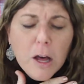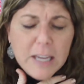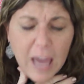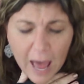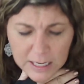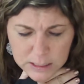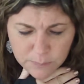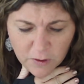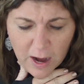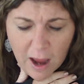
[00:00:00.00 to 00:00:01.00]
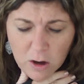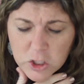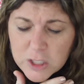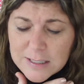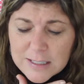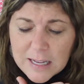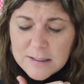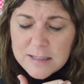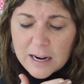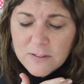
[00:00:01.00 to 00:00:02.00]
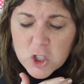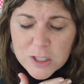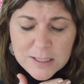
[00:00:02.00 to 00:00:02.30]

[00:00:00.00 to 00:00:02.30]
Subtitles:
gasped for air, she sensed that if she